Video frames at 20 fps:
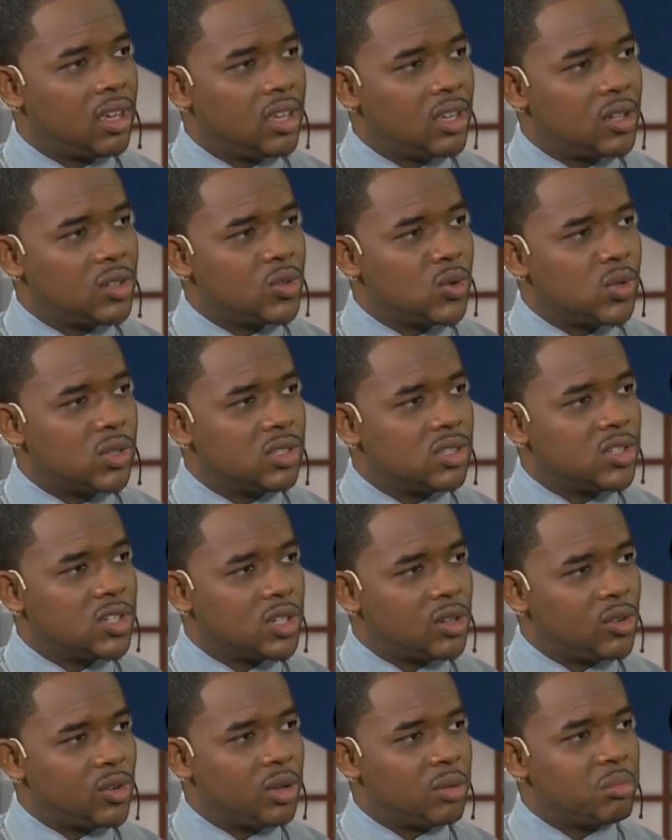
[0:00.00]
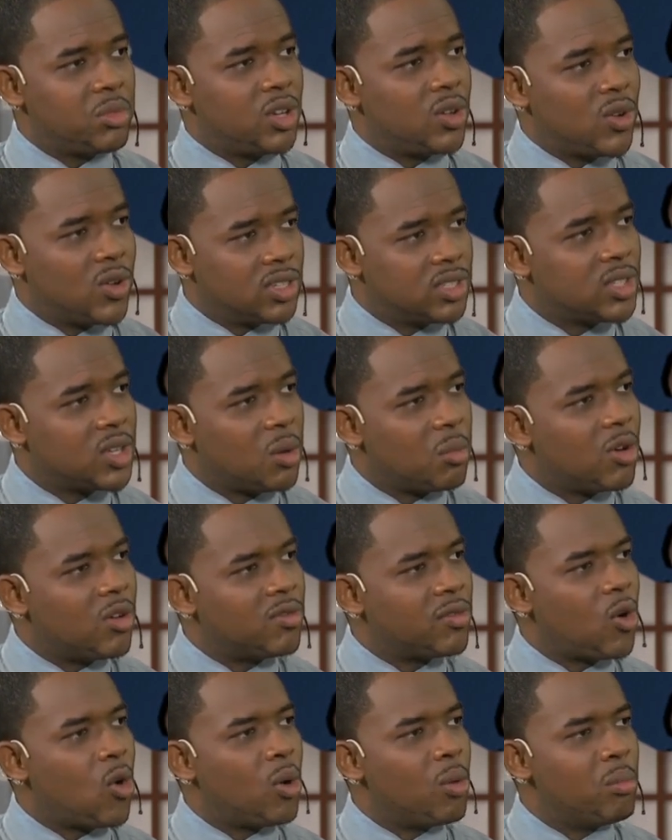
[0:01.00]
in those children because some
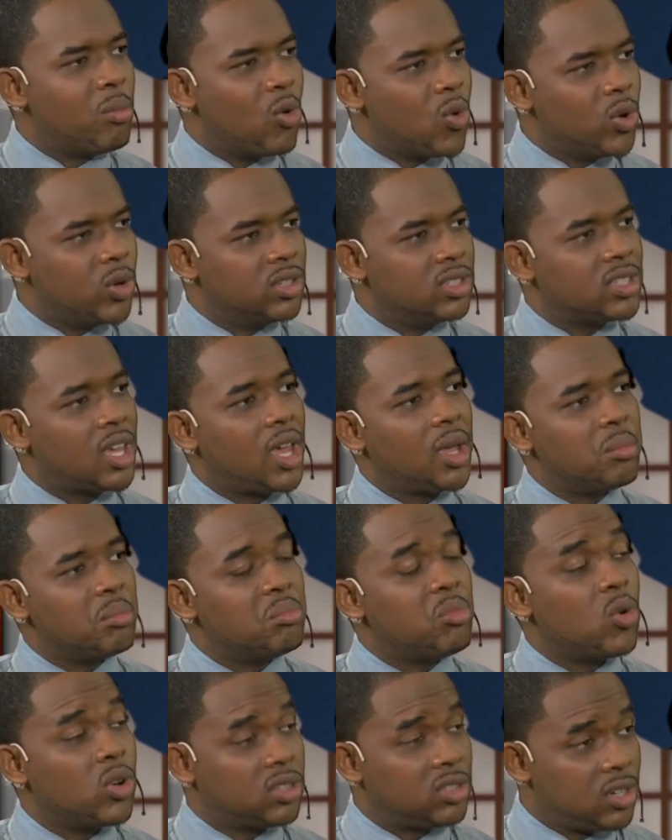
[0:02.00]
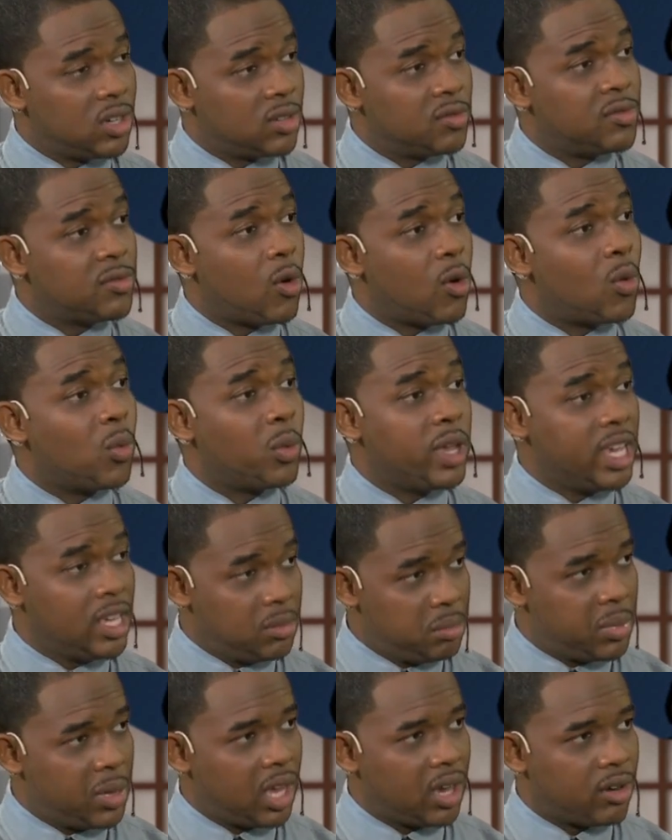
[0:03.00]
of our bones are important for
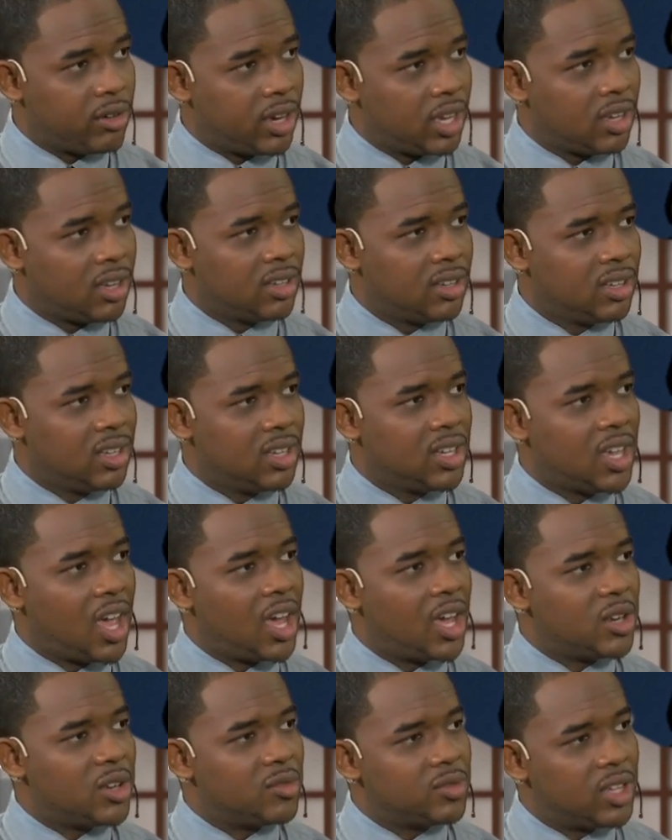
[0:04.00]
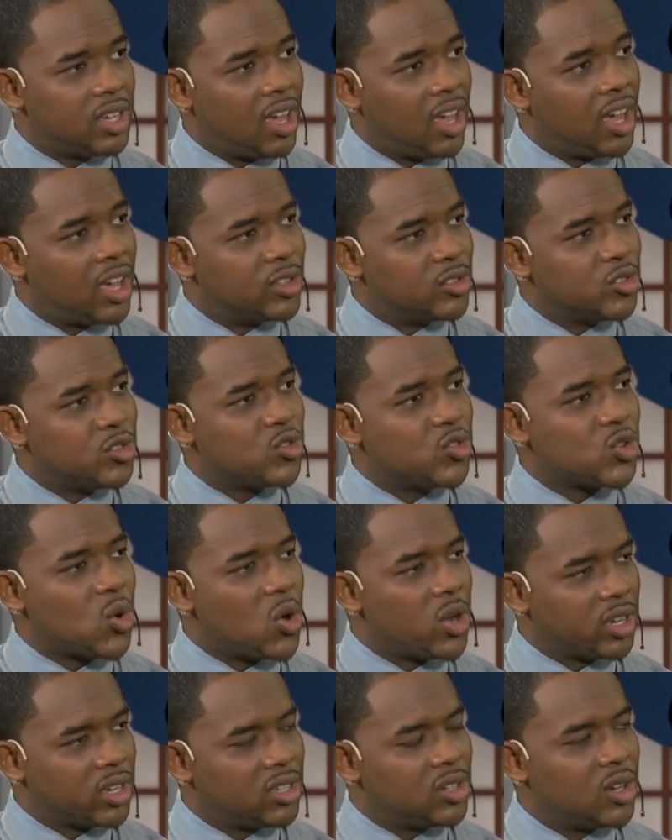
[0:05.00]
weight bearing. And if they aren't
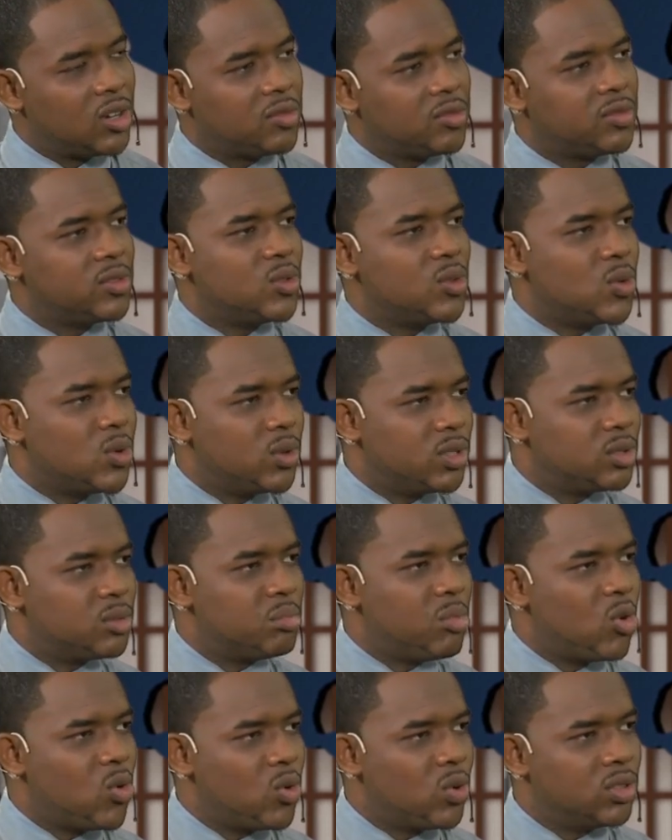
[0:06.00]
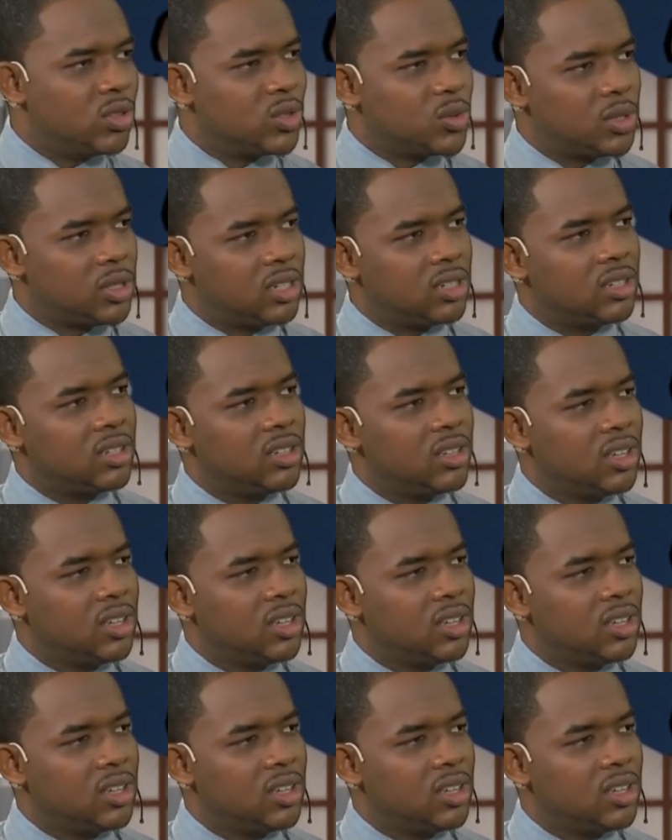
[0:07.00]
strong enough, those bones will.